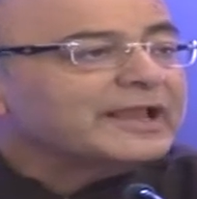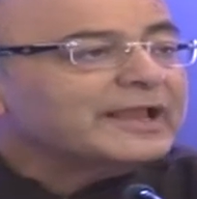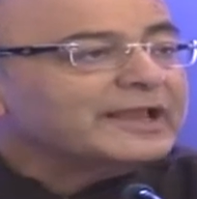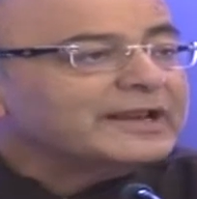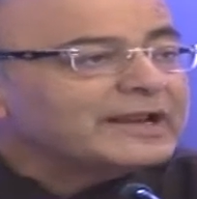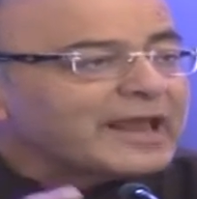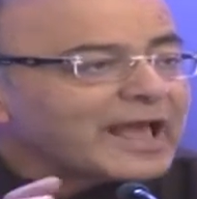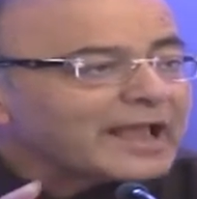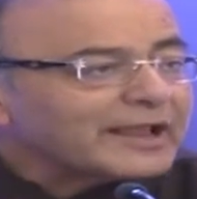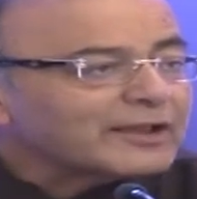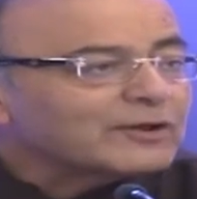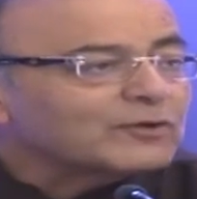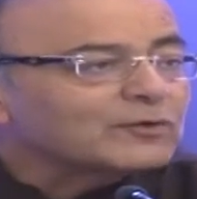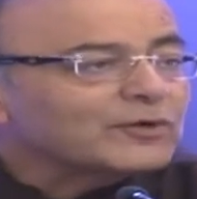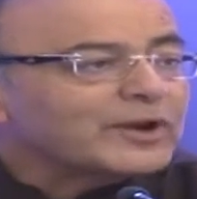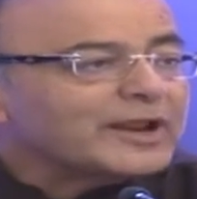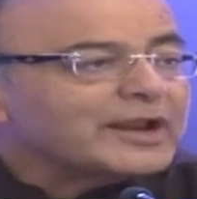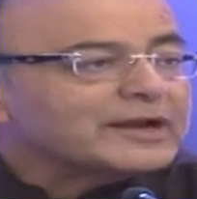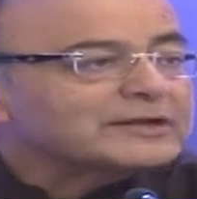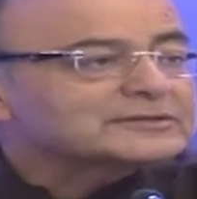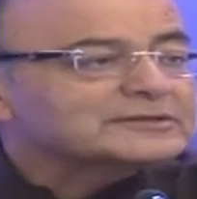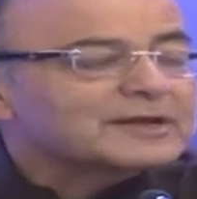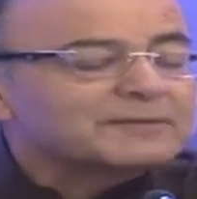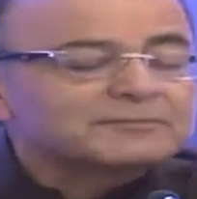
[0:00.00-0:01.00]

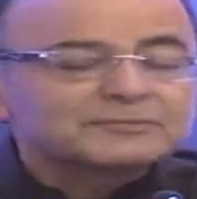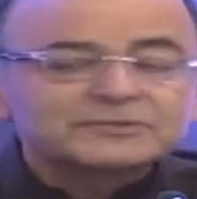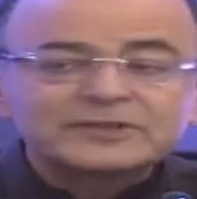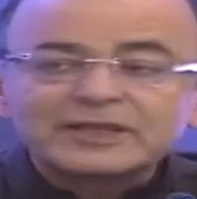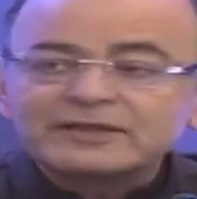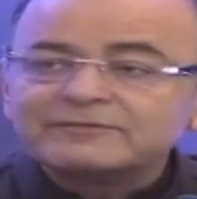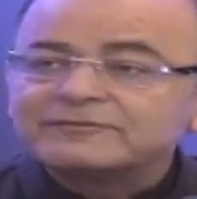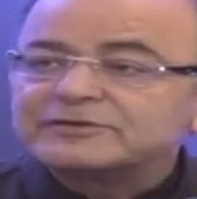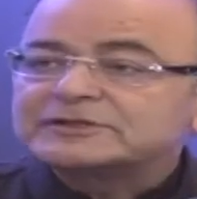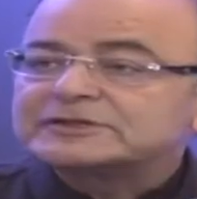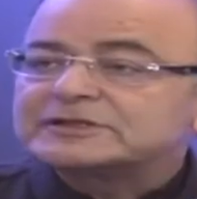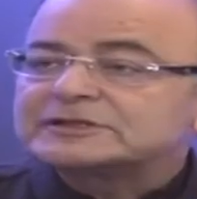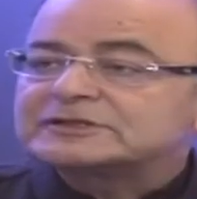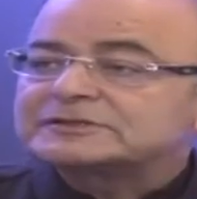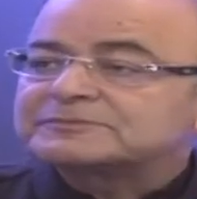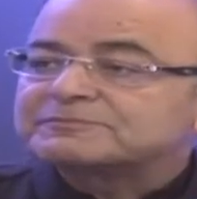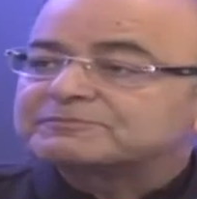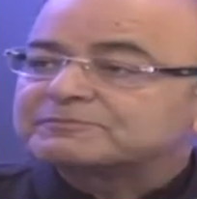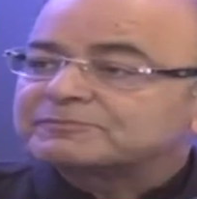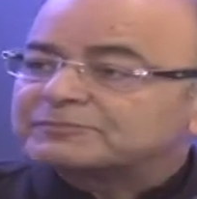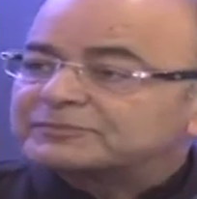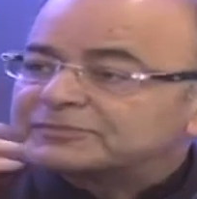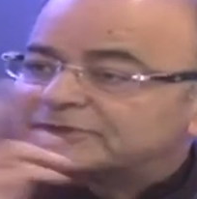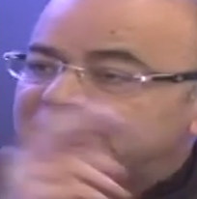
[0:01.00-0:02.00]
inaccurate, something which is
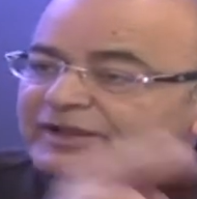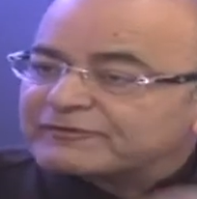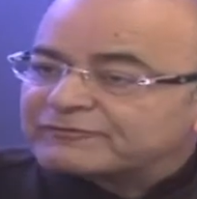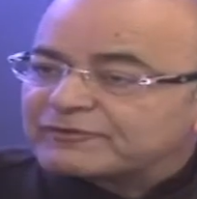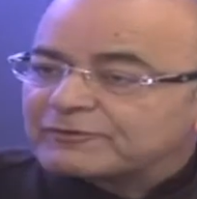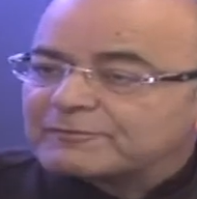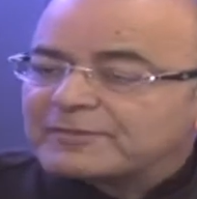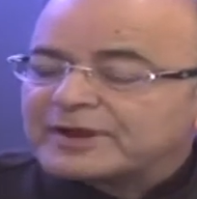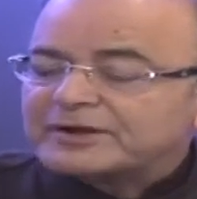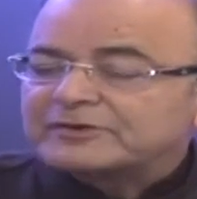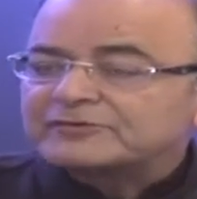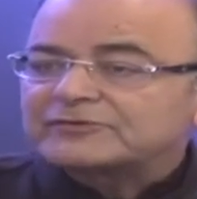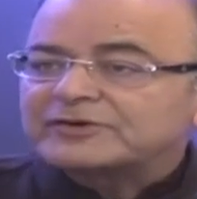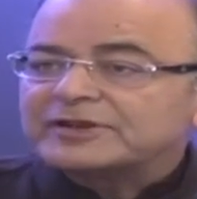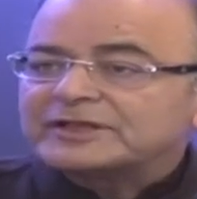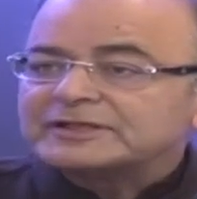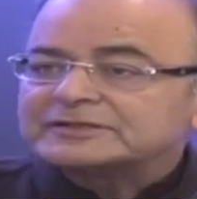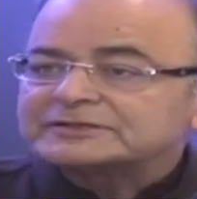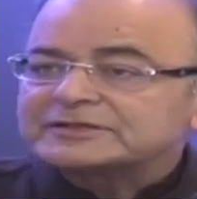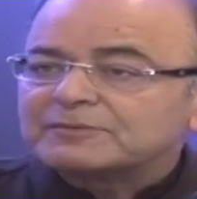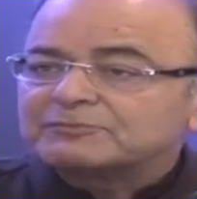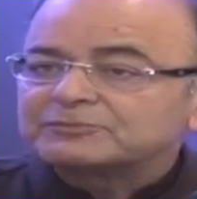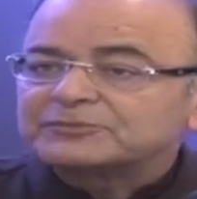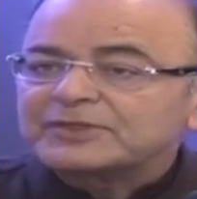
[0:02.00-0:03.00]
defamatory,
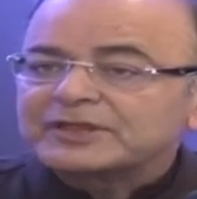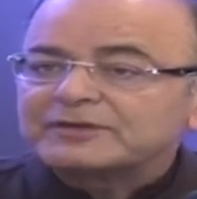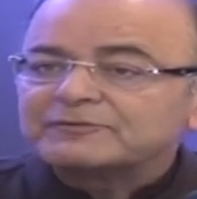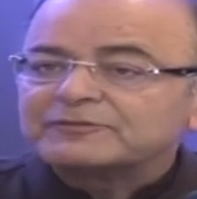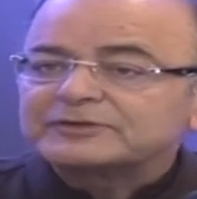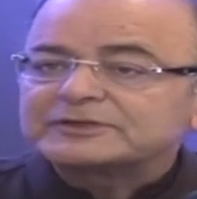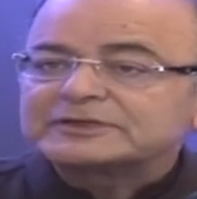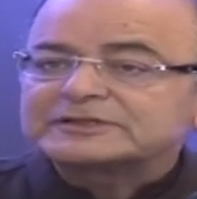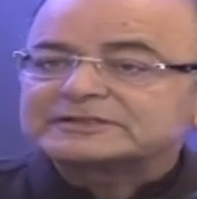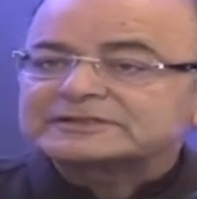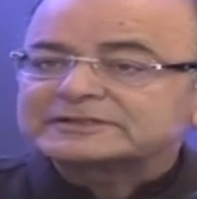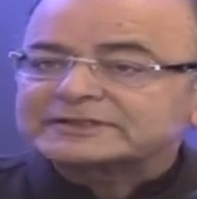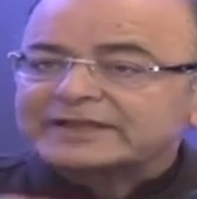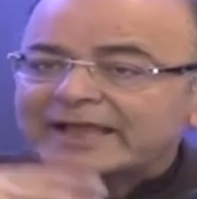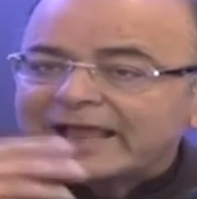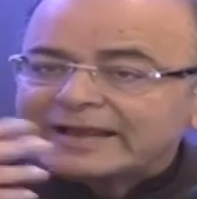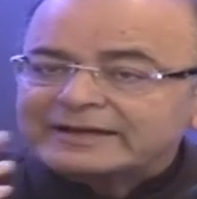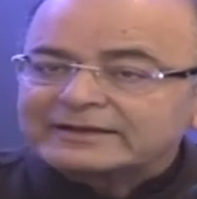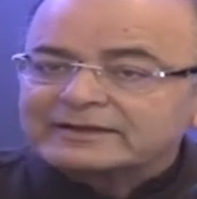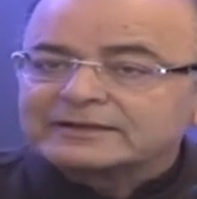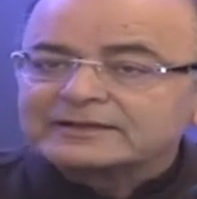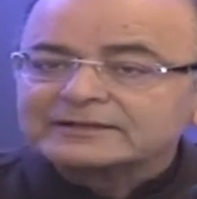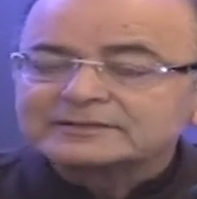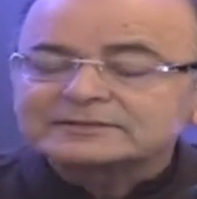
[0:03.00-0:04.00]
something which is
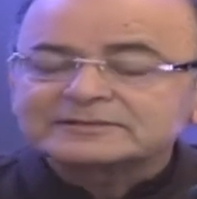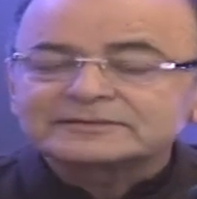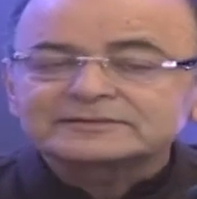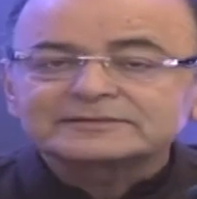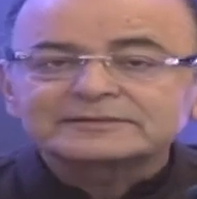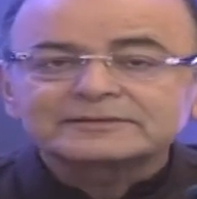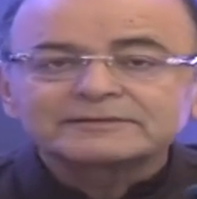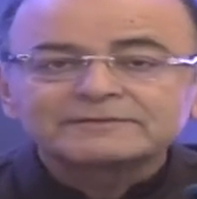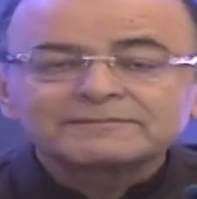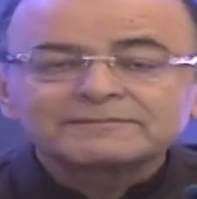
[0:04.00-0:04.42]
scandalous,